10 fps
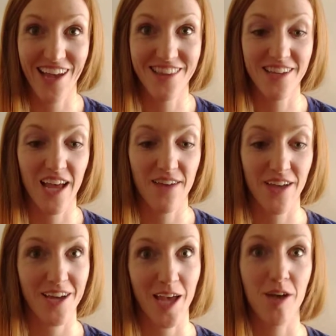and then have
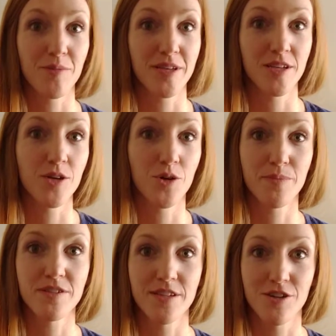that accountability
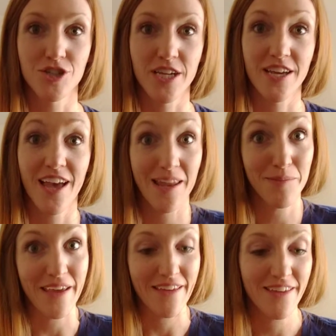group and synergy and
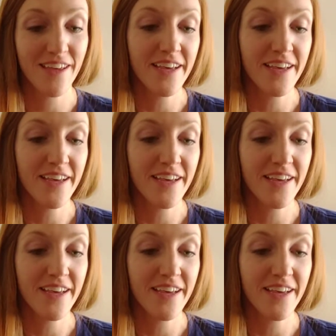me.